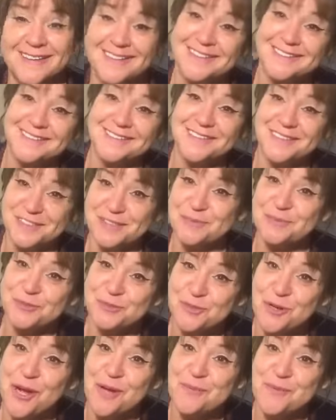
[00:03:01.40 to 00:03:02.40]
and
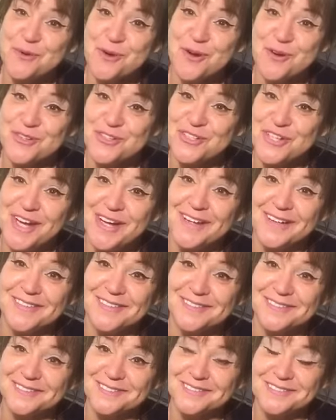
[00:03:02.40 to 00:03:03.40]
subscribe to our
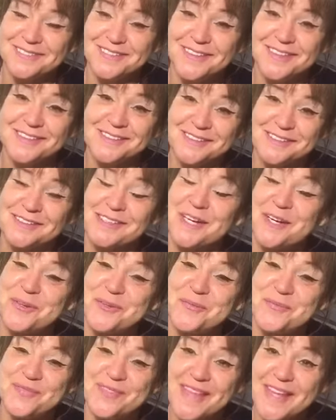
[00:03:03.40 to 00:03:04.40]
channel.
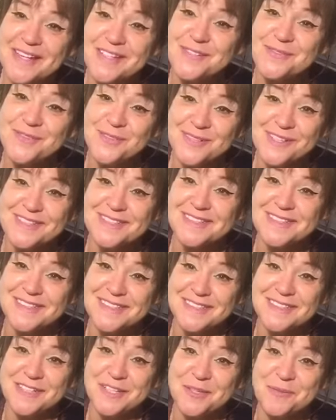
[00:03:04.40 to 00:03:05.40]
So thanks for
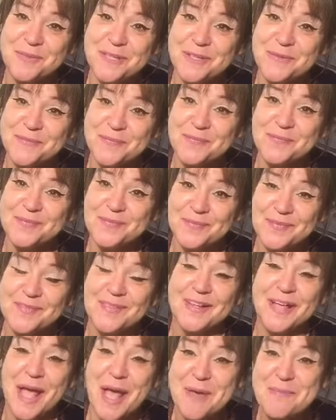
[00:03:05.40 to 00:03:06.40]
listening to me.
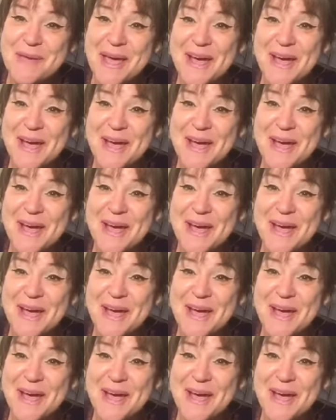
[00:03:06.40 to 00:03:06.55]
I'm